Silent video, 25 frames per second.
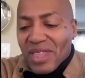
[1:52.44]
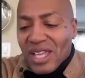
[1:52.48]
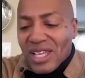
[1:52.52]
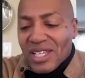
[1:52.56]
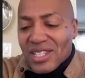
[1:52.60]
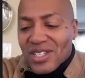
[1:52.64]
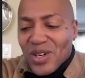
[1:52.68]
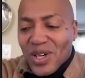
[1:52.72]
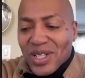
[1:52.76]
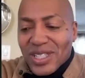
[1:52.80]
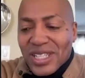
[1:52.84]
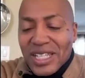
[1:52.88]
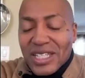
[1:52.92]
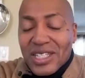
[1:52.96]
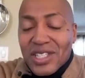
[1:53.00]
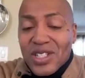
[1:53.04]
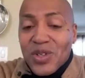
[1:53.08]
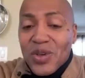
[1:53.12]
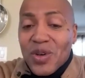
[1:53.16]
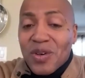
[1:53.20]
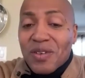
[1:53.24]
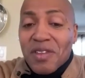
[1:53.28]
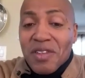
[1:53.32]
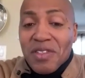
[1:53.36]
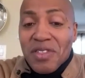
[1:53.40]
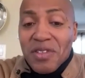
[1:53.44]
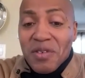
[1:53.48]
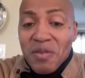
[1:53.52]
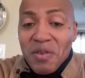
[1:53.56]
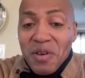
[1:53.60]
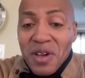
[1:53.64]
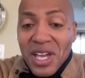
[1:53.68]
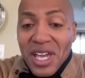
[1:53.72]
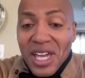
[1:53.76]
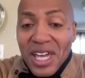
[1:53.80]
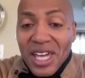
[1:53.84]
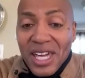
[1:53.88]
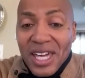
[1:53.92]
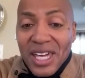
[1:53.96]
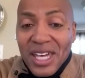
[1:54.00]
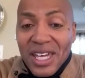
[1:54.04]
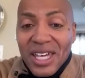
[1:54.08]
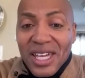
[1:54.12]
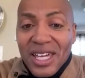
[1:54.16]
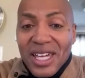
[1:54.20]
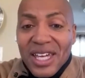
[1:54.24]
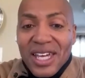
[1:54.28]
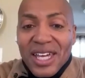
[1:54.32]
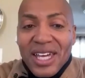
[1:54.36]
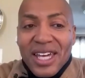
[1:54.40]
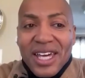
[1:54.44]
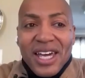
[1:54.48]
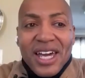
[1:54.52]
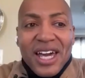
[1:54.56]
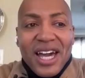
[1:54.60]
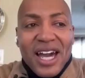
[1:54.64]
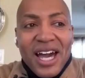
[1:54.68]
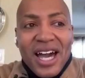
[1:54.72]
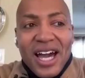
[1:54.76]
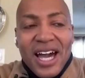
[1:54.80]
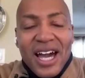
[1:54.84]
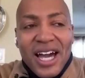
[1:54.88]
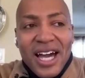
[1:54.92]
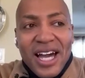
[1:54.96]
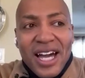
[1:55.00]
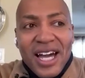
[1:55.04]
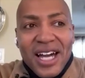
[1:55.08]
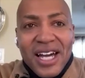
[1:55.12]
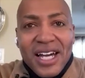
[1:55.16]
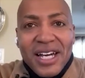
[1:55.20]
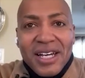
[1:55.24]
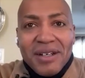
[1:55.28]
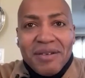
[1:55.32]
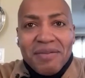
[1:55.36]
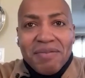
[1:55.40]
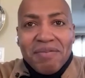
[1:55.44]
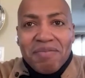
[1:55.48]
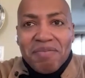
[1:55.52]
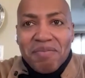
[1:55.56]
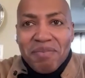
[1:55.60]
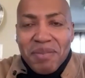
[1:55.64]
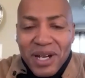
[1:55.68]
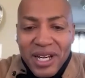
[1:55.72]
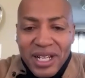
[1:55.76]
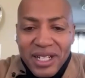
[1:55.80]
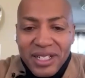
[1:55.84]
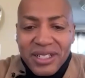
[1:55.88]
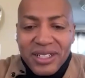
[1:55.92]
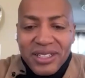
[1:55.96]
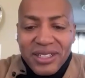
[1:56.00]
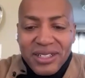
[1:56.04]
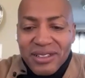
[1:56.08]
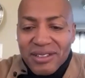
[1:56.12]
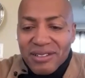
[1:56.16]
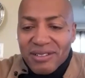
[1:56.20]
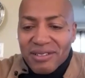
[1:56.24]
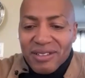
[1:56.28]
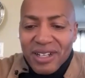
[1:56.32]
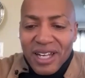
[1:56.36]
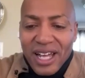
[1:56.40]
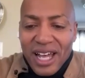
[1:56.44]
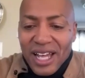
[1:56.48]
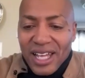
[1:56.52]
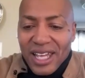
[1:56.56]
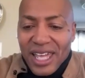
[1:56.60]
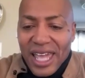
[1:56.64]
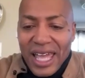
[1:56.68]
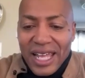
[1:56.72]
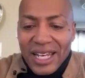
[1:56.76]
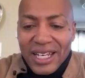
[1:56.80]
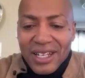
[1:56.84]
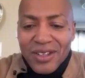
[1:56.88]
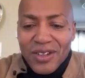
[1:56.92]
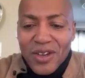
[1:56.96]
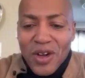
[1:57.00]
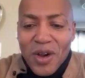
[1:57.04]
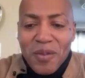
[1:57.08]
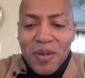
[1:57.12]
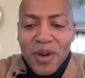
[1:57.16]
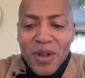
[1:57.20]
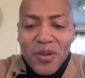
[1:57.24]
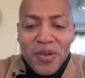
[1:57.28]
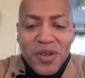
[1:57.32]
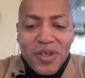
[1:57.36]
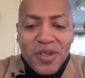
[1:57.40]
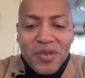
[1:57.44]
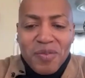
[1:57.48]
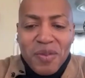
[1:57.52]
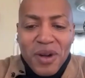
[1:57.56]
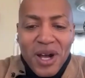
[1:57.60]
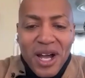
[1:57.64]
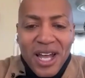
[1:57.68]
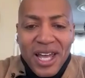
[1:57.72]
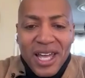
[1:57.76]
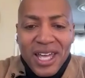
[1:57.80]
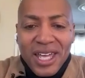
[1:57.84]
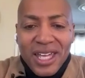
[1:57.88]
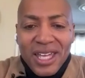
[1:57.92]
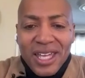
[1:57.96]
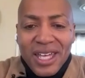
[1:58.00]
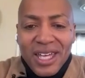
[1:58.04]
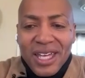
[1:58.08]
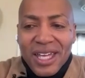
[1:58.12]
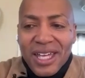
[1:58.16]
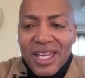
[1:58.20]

so I did two of the three, uh, but again, nobody was buying.